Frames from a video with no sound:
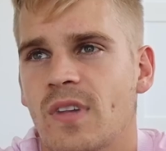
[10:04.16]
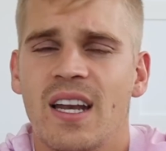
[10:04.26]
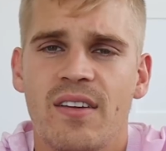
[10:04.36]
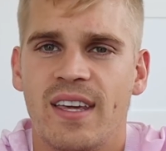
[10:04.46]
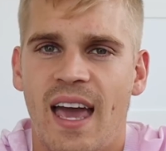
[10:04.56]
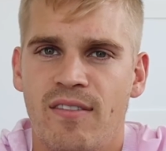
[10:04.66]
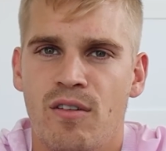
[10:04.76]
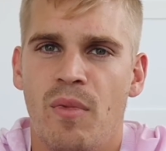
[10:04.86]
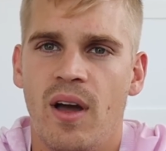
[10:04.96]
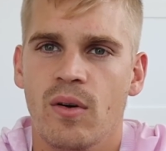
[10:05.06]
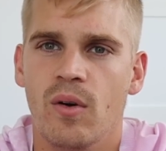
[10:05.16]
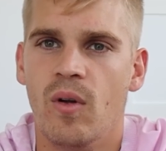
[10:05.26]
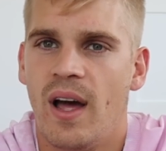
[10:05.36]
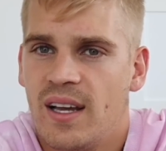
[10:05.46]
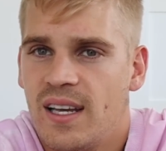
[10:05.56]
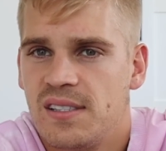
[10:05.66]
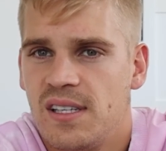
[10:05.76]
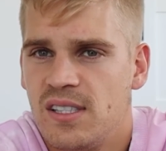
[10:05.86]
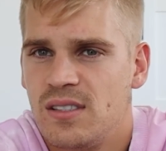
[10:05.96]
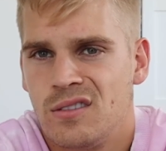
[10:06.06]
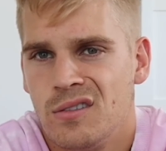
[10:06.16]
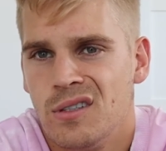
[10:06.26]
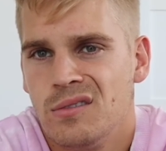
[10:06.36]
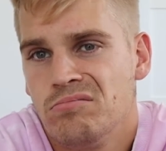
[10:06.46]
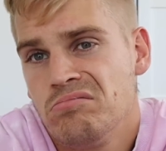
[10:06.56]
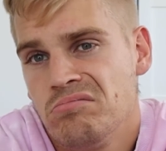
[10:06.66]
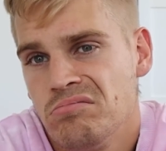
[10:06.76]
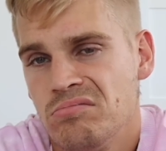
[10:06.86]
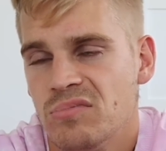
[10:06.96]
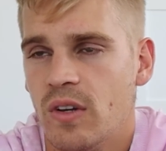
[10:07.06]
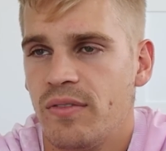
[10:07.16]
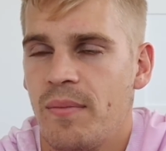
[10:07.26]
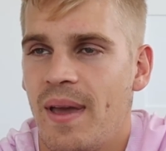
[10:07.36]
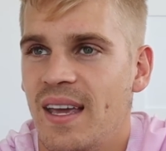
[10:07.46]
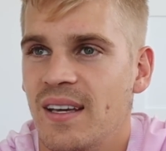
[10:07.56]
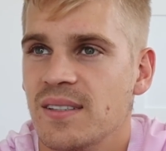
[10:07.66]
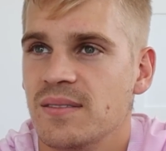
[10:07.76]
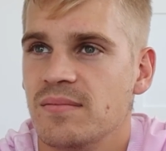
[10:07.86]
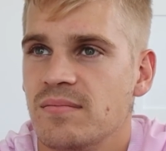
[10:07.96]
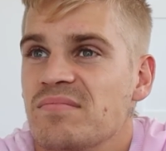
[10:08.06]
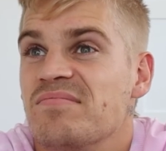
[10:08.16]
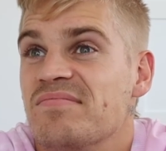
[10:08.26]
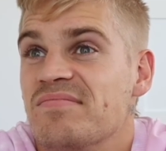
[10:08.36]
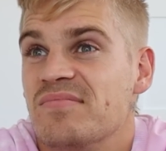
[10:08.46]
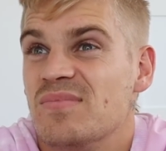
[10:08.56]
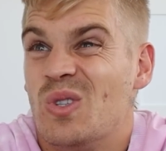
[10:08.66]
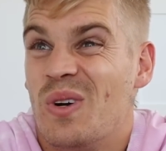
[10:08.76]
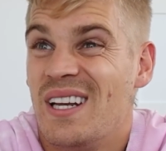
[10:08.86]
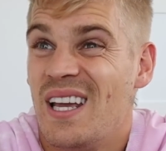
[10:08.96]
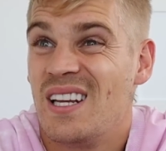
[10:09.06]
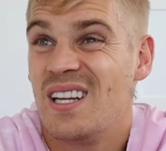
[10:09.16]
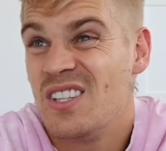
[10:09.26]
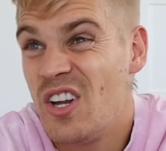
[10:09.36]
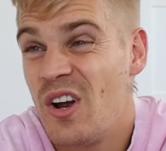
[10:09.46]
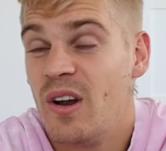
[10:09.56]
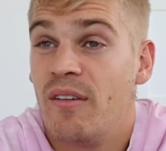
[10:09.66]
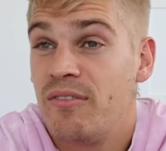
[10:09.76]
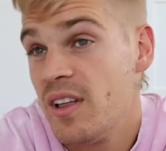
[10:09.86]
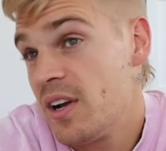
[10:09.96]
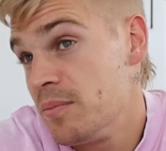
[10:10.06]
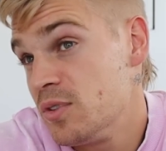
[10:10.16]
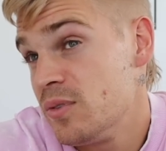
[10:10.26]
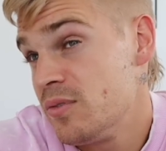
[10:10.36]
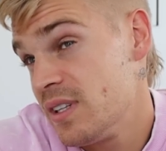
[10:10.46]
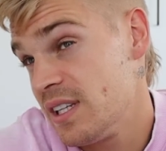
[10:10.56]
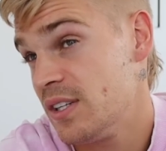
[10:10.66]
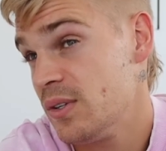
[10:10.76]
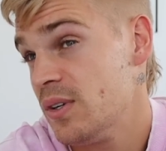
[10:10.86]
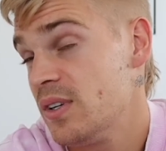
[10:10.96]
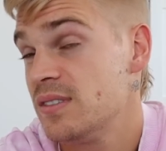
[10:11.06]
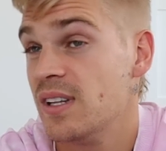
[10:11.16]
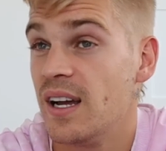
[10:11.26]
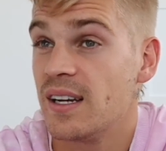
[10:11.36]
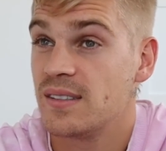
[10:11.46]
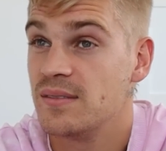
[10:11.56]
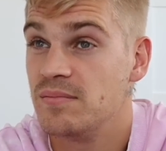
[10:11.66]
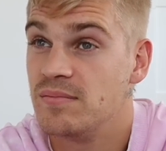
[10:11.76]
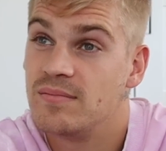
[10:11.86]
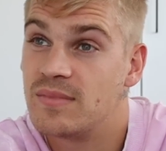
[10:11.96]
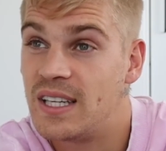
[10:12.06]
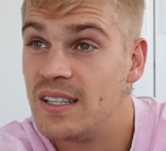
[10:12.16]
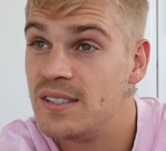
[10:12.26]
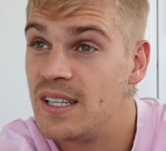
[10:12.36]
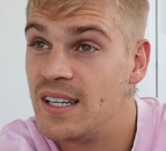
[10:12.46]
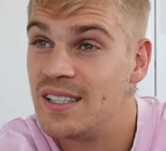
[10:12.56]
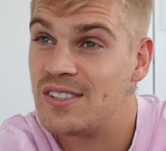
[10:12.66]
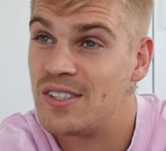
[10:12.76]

I never gave it my all. And I guess I just thought, not for me. Do I need it? No, I feel like I'm doing really good. Like, I'm killing it.